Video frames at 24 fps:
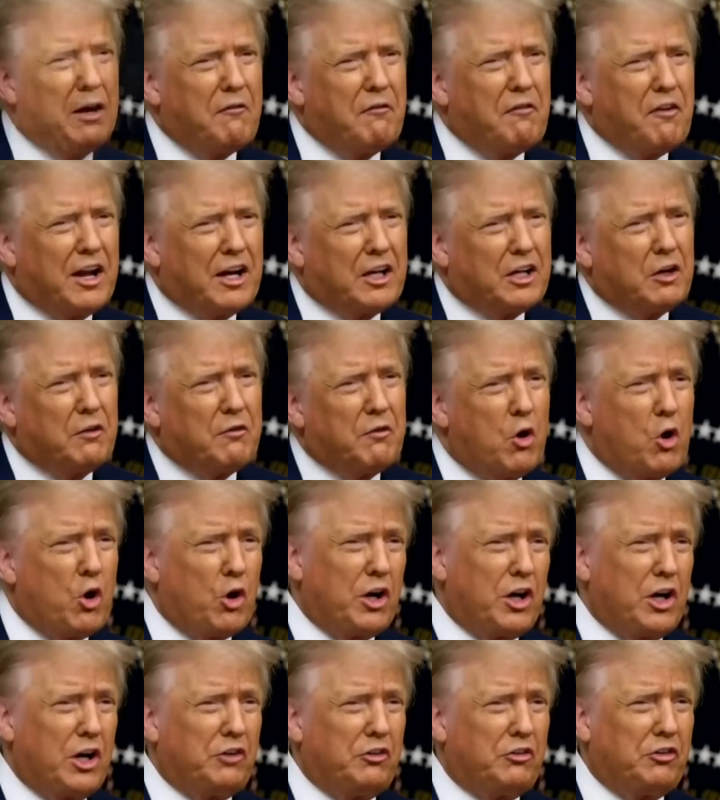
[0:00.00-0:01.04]
an effective
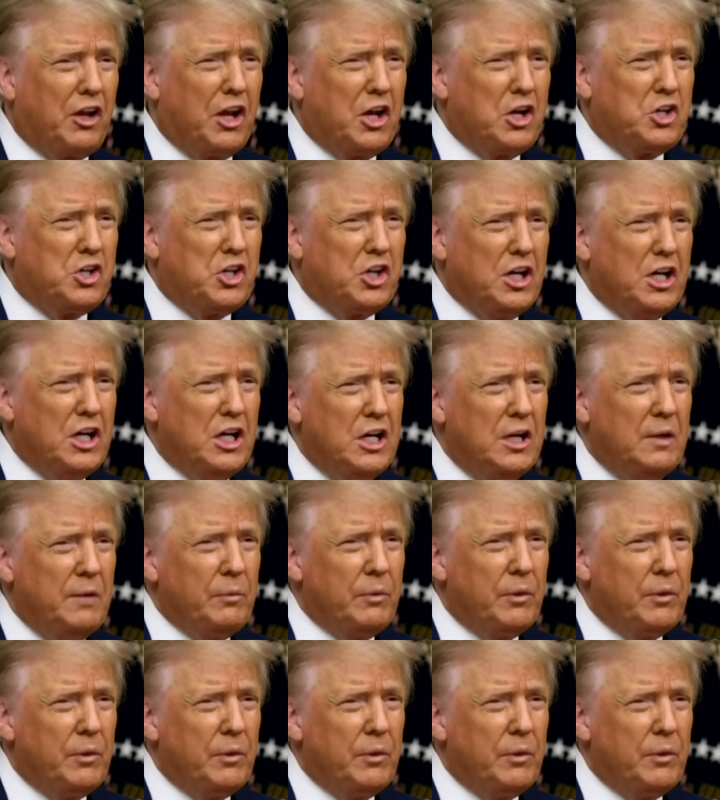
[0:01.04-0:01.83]
organization,